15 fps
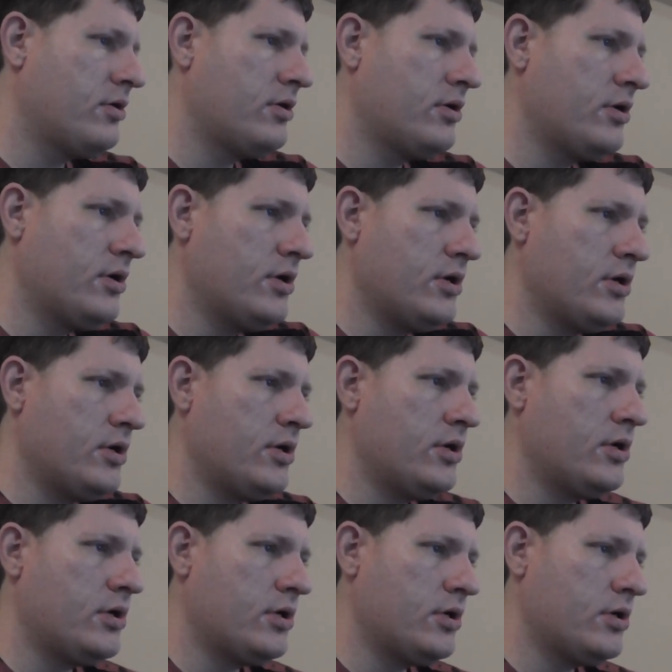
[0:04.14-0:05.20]

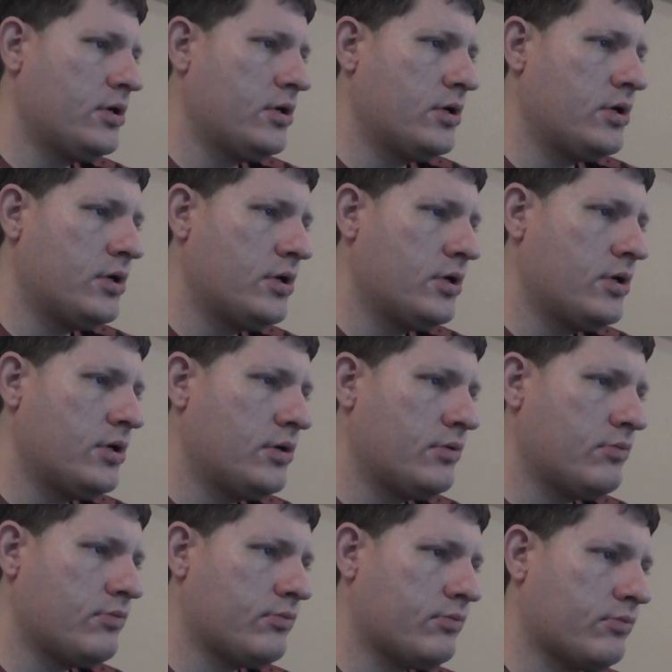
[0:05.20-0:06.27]

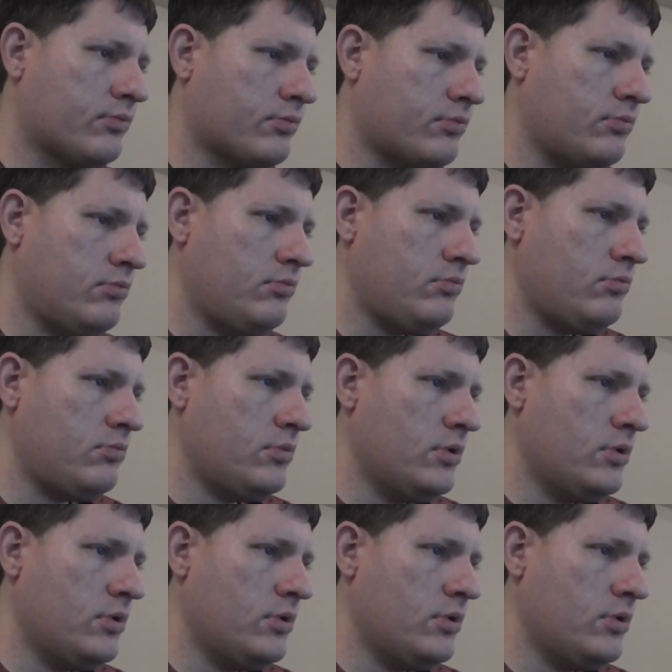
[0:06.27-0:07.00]
Nobody speaks.